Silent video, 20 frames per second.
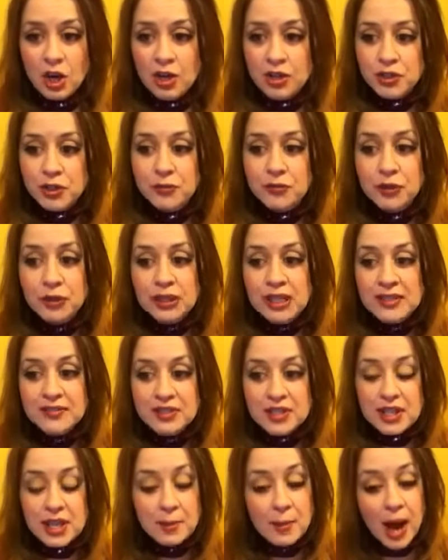Also, if you
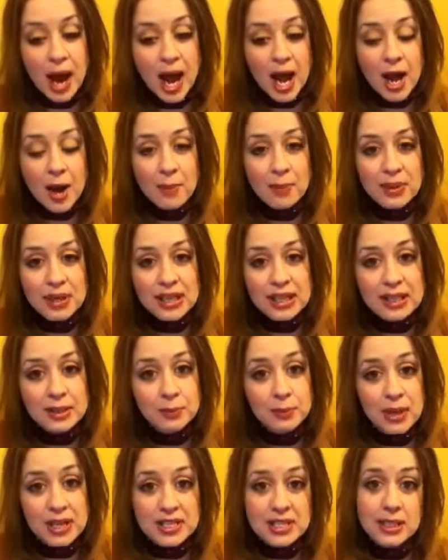lift them up,
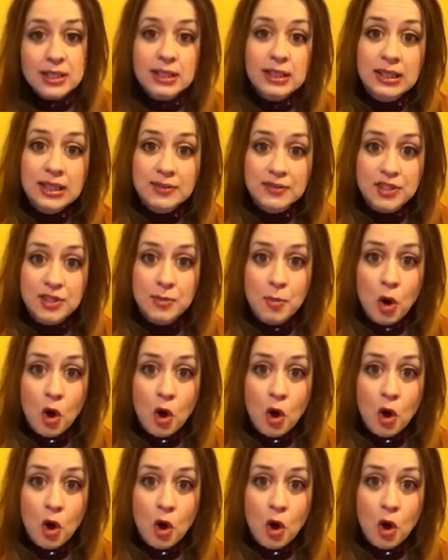it basically leaves them